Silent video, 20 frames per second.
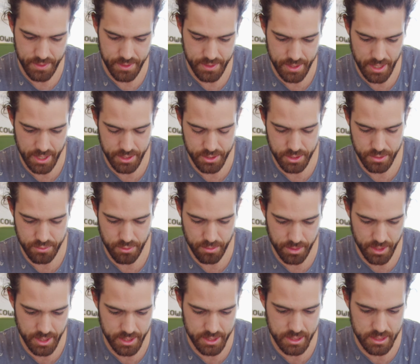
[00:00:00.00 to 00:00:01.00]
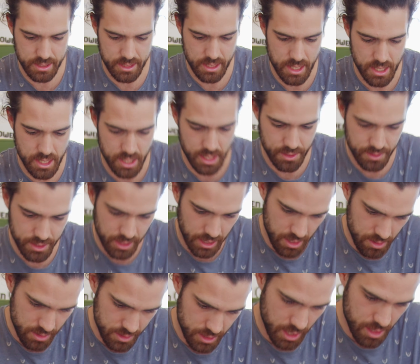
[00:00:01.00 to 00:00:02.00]
That just replaces our other
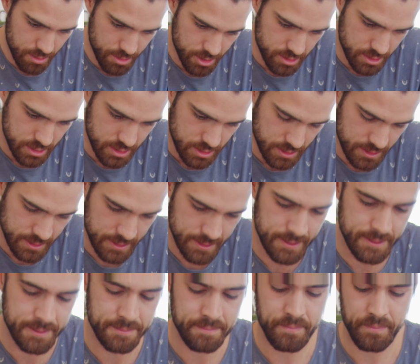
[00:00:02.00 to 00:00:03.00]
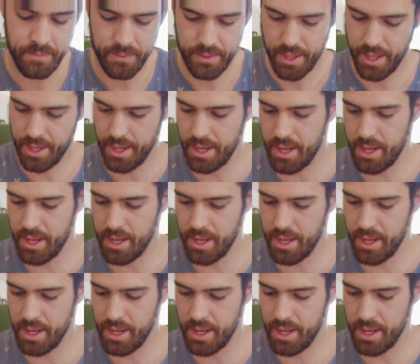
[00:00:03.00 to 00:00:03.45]
gear in the gearbox. And